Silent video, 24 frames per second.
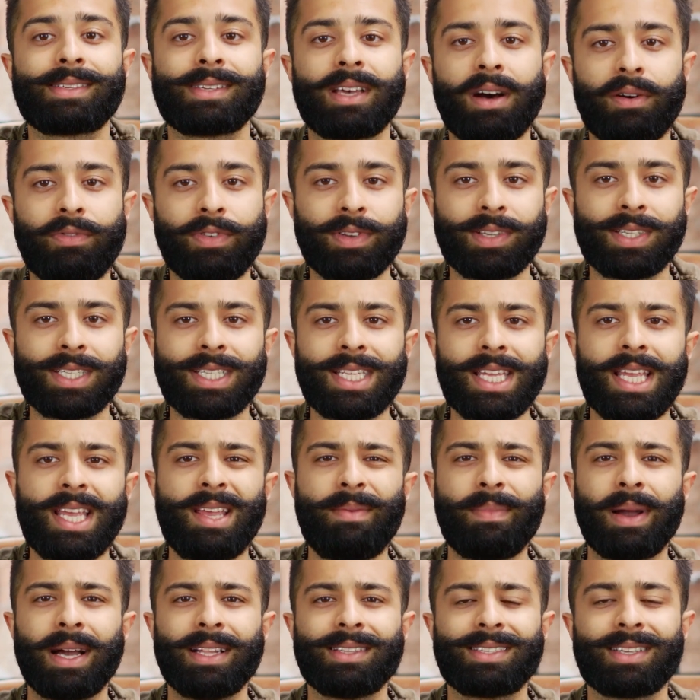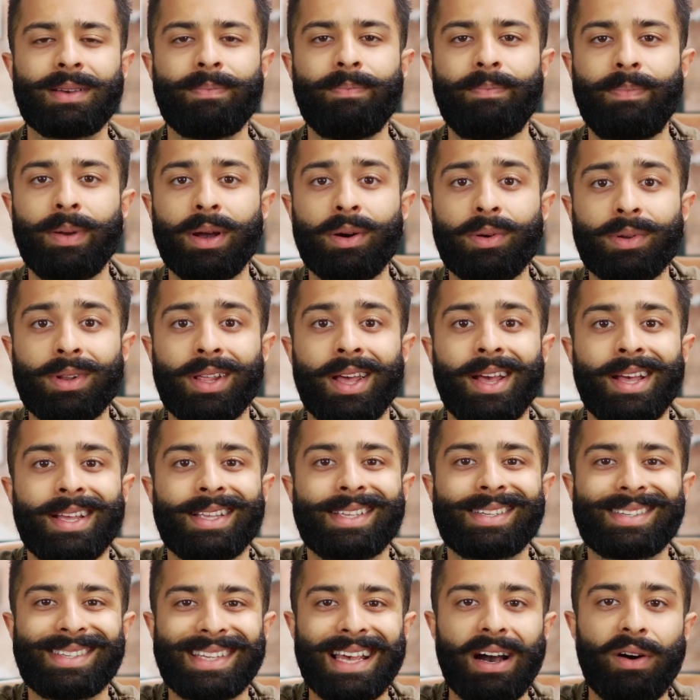self-esteem and to build
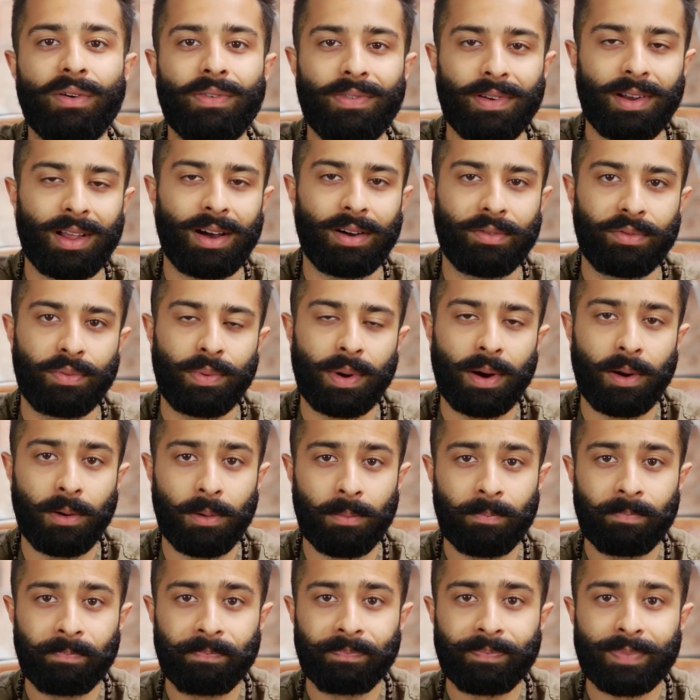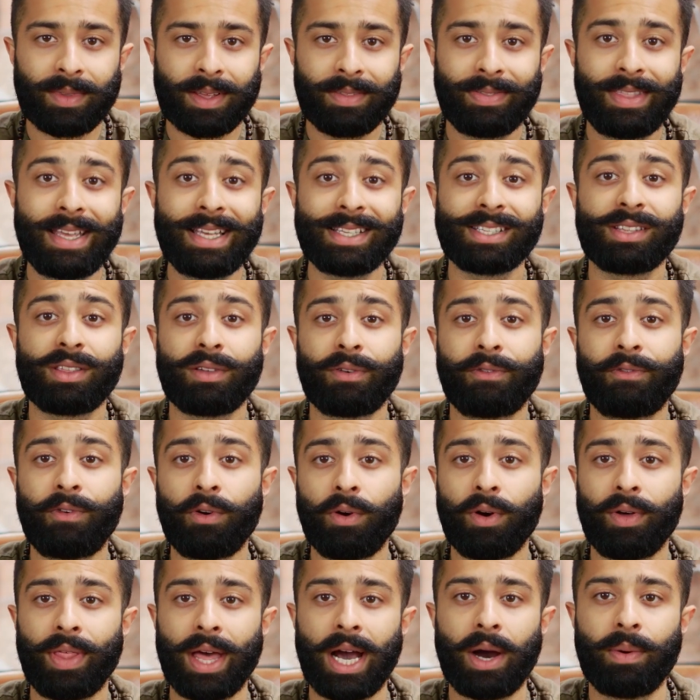self-love? Well, these are the
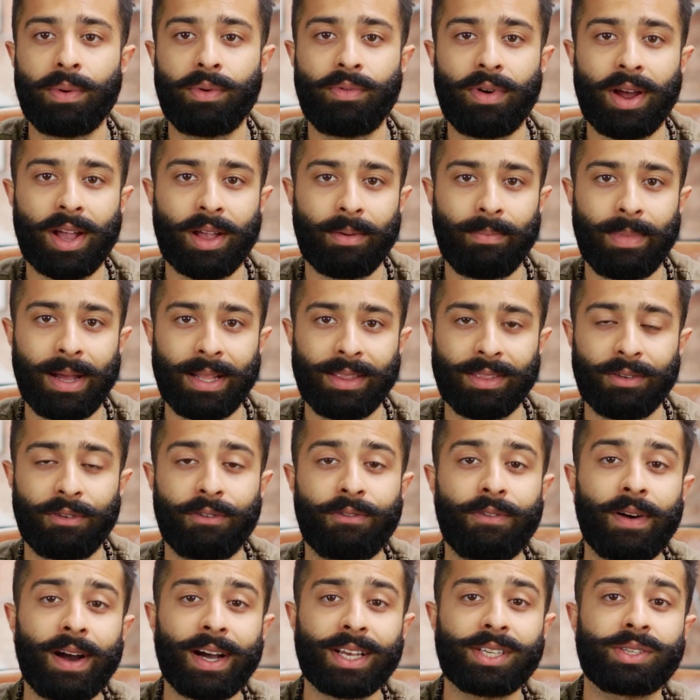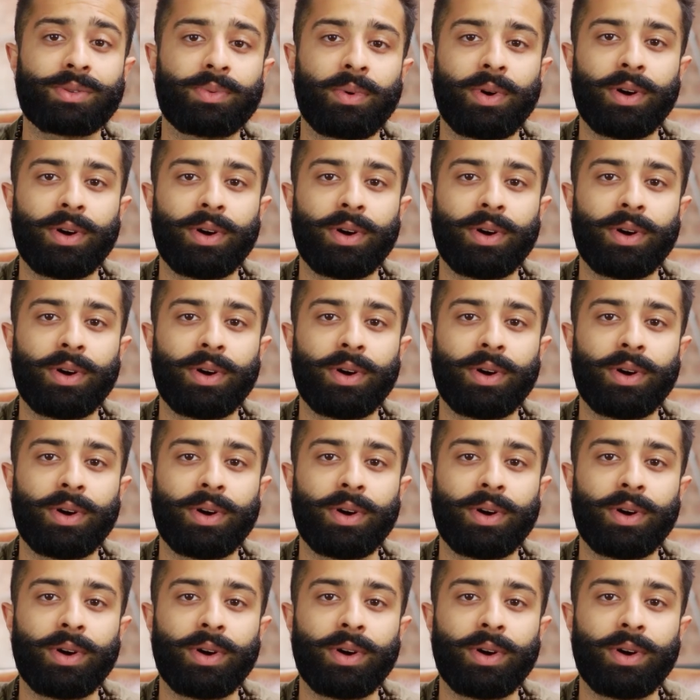4 that I would recommend. The first